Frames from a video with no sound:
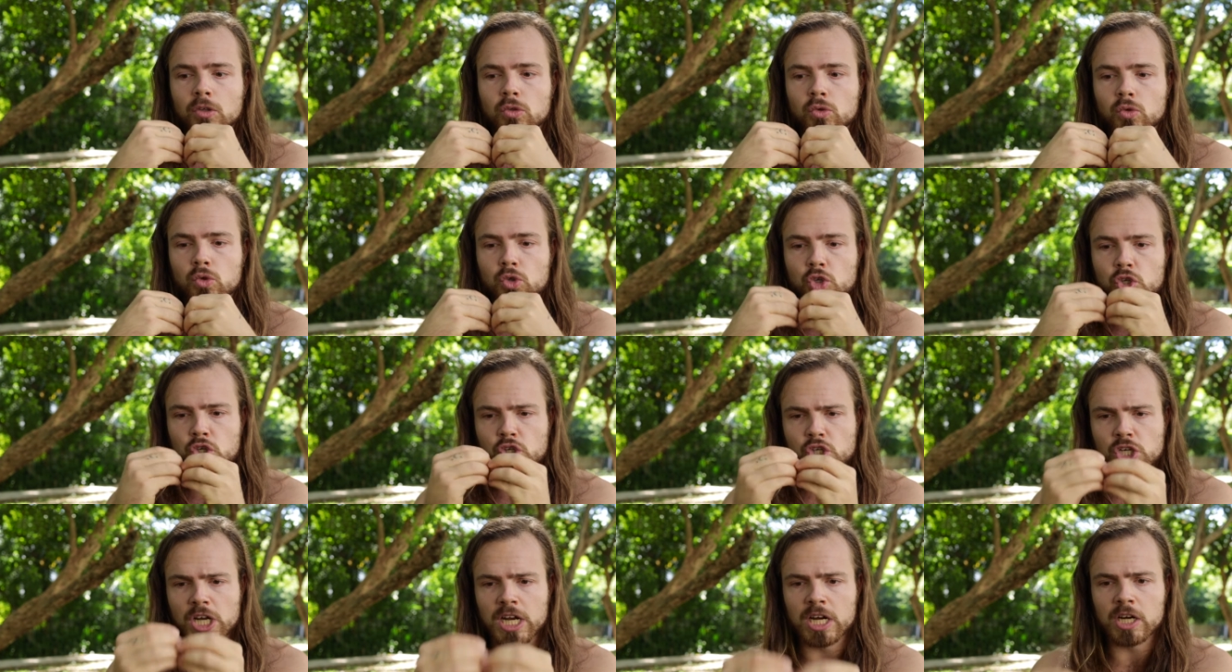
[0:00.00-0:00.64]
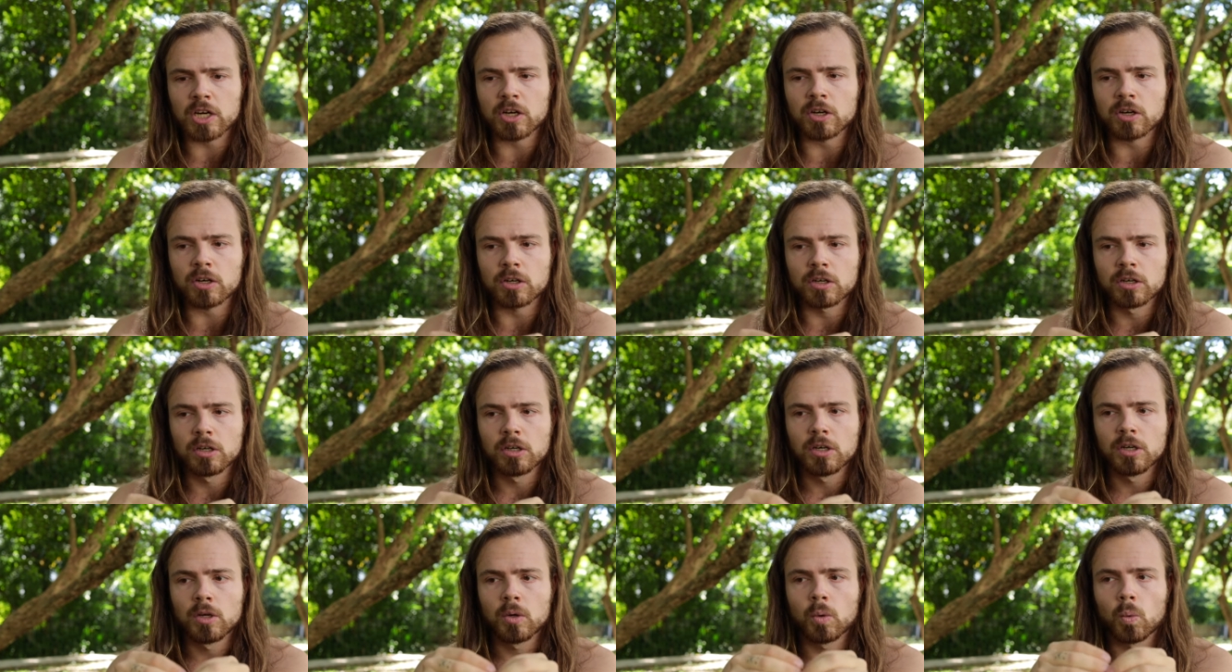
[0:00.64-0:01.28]
to share
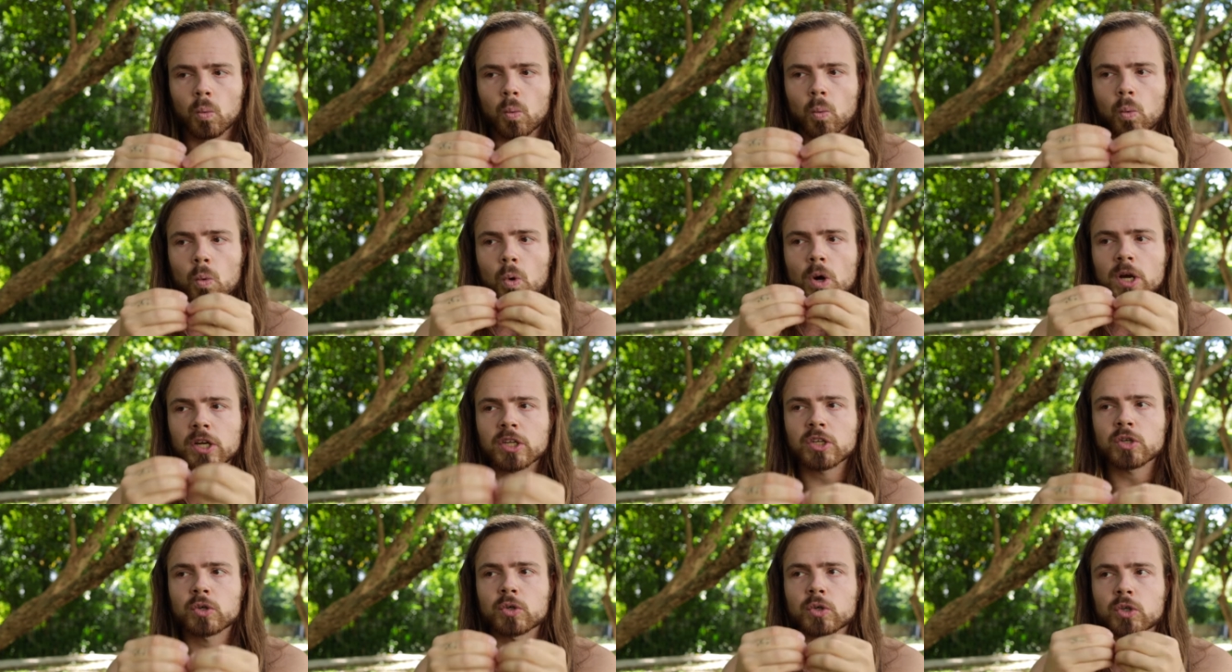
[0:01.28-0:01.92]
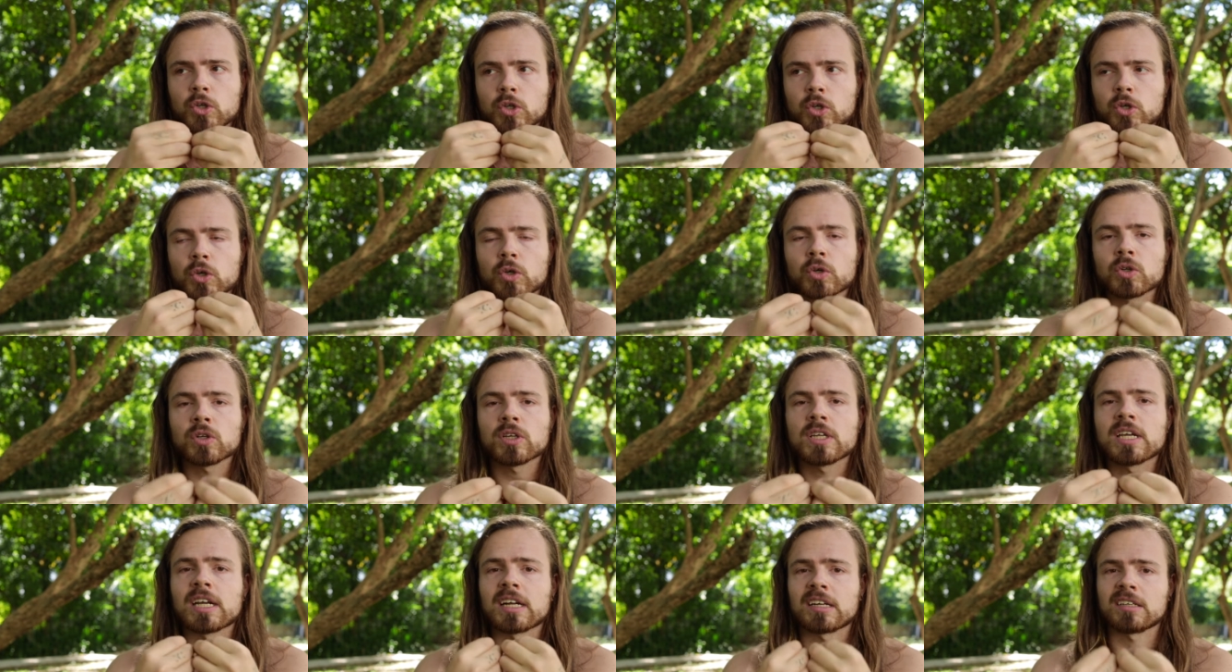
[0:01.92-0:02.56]
what you're
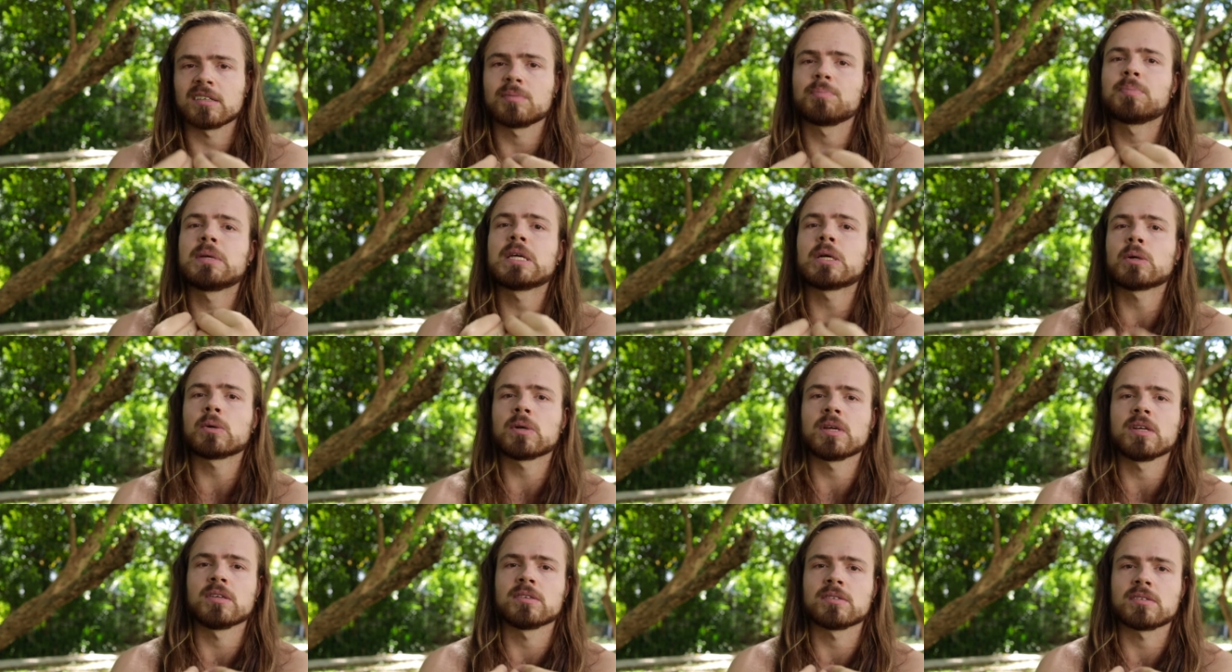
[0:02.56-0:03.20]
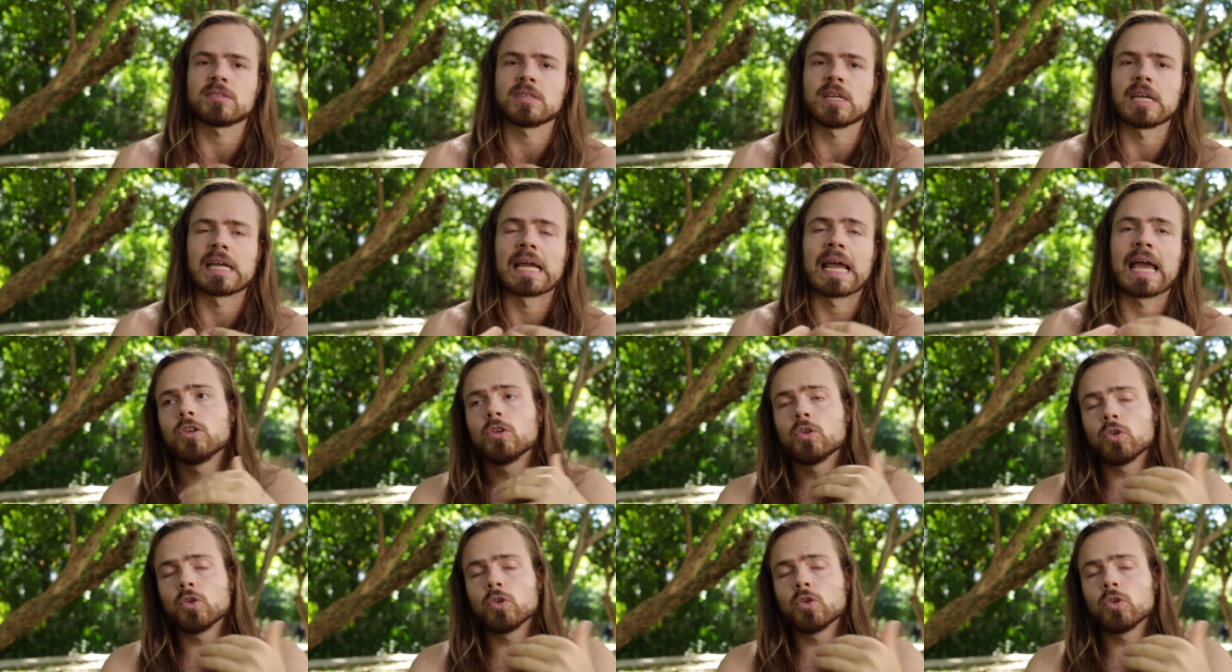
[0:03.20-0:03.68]
currently experiencing.